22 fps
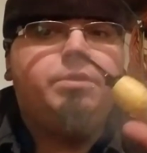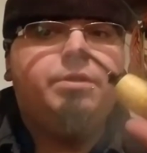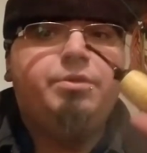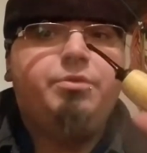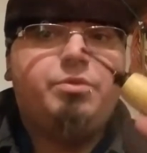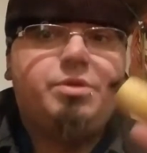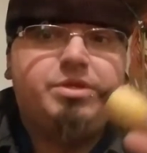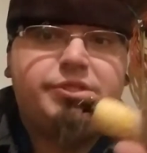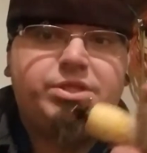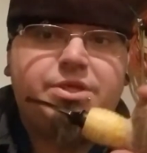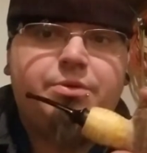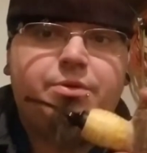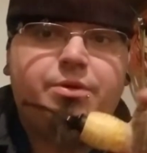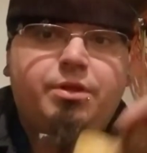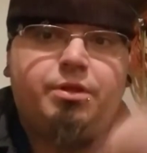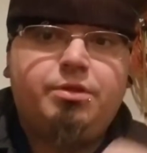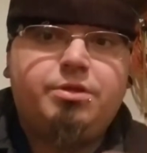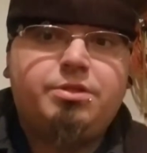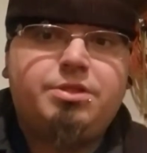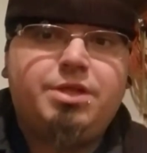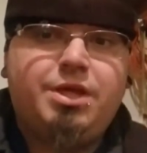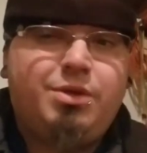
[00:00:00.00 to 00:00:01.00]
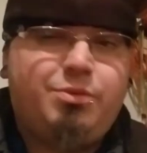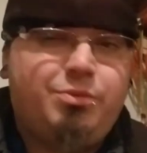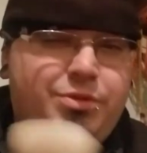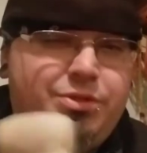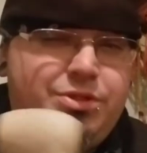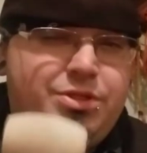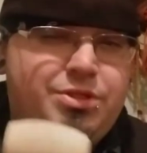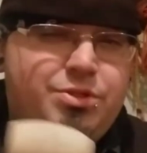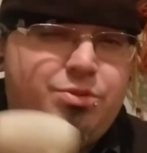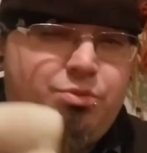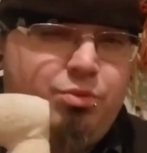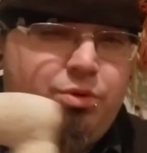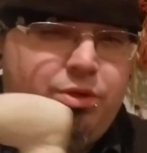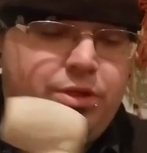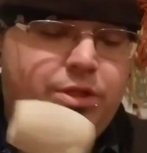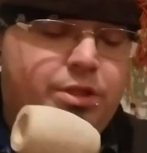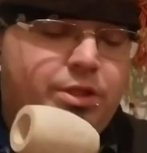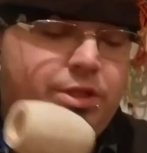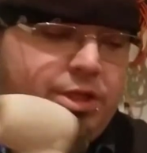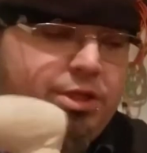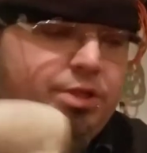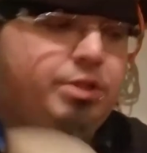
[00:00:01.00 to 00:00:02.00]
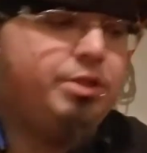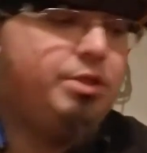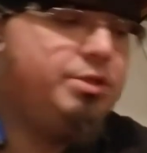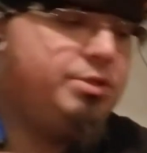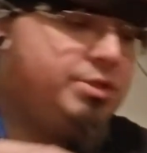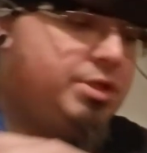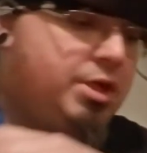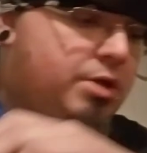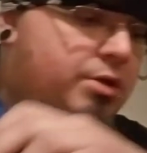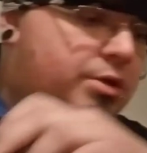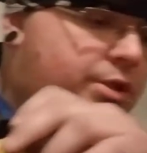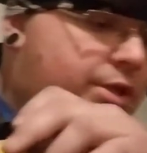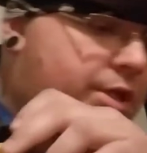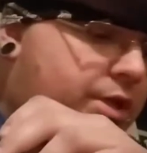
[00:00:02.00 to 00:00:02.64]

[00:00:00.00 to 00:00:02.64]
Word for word: You want to see what it looks like with just one, like the solid